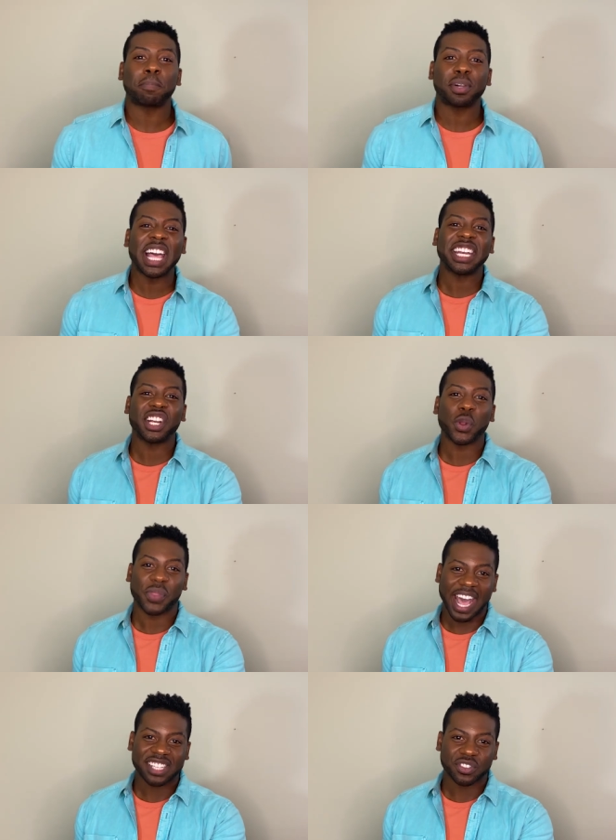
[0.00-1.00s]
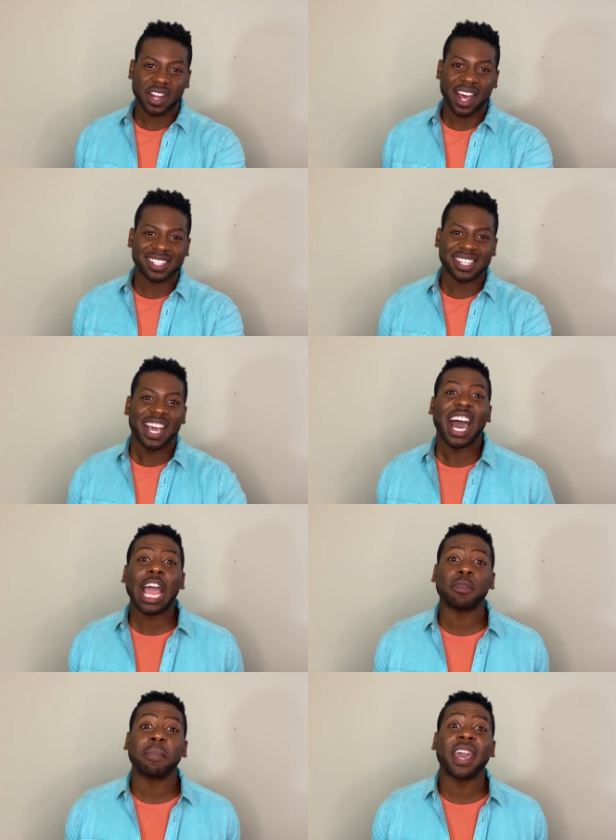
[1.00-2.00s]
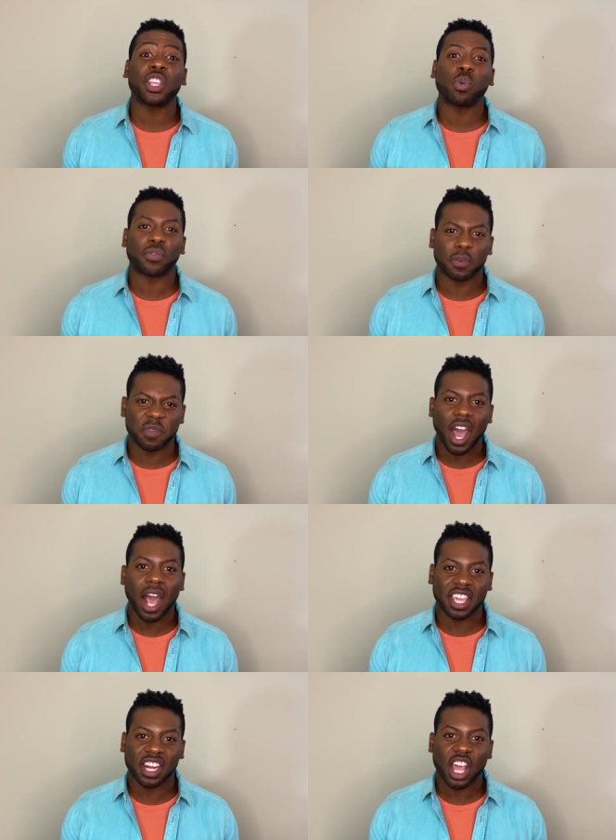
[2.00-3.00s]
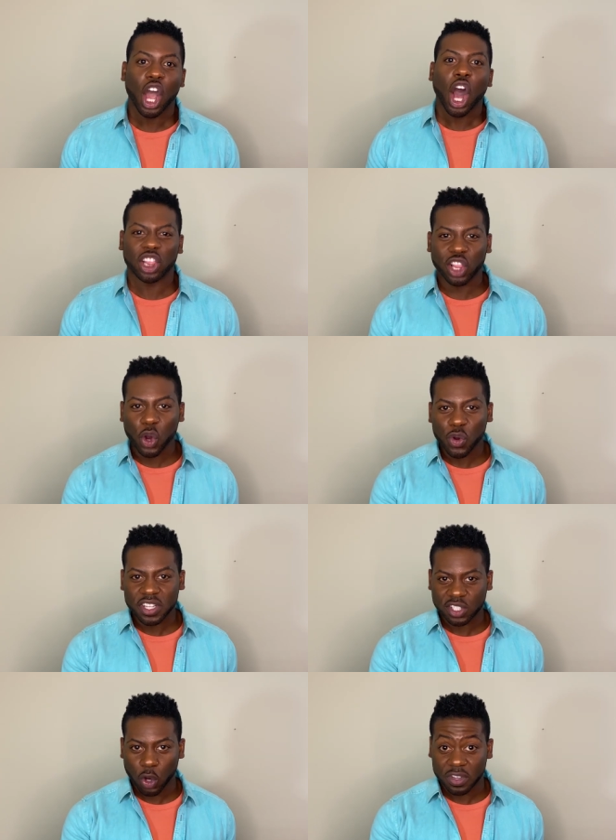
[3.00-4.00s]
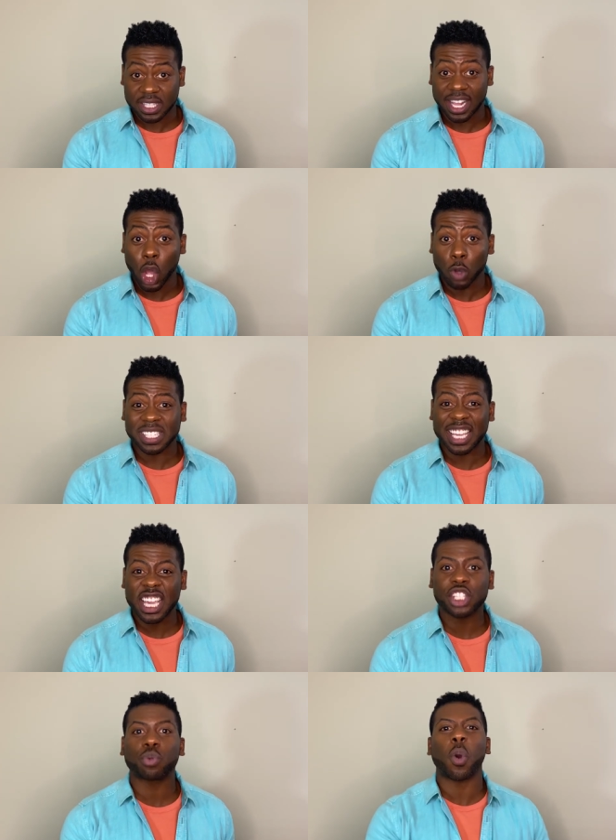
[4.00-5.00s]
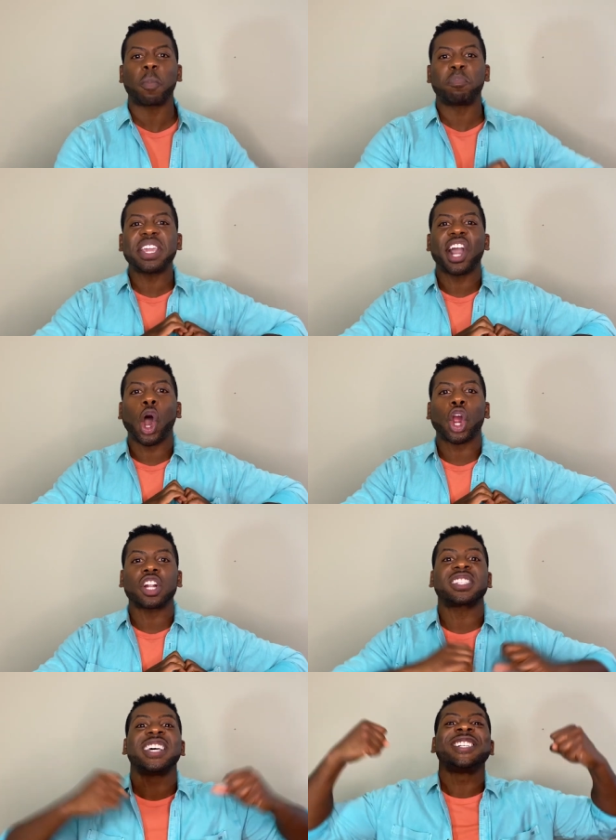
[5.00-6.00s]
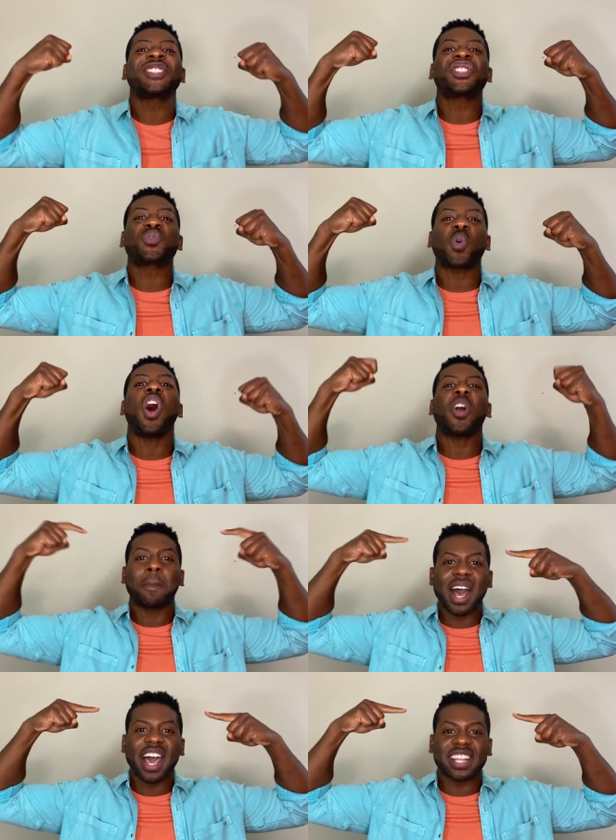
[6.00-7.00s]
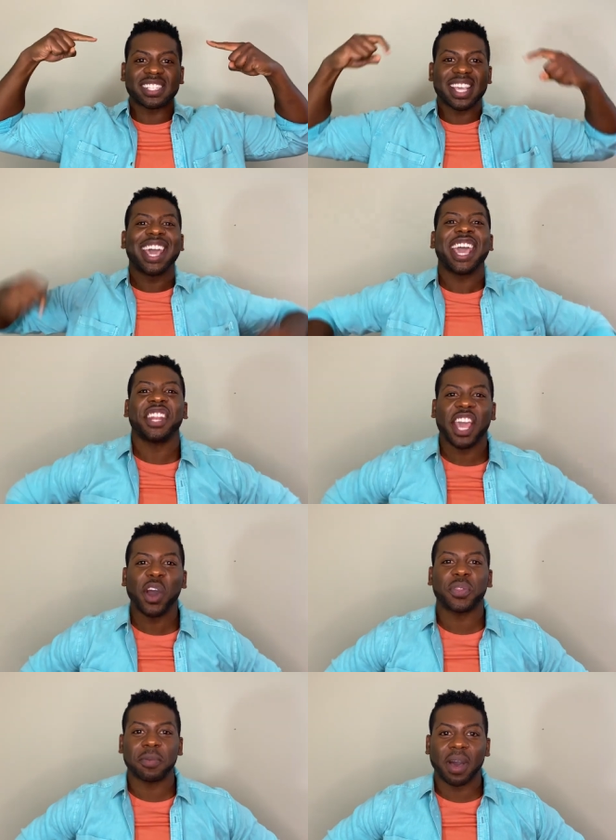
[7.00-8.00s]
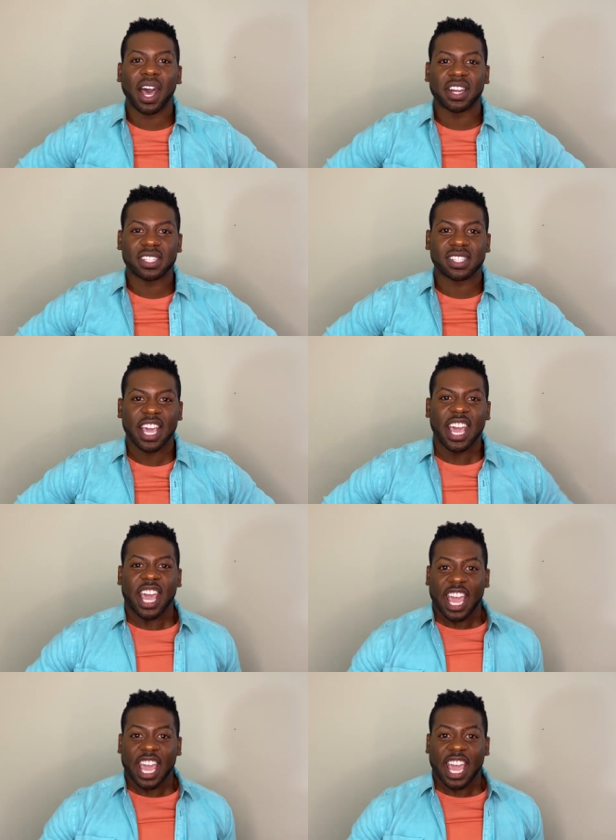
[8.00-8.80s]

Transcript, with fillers: from Planet Earth, astronauts. I'm Emmanuel from Noggin, a learning service that helps kids grow big hearts, strong minds, and healthy bodies.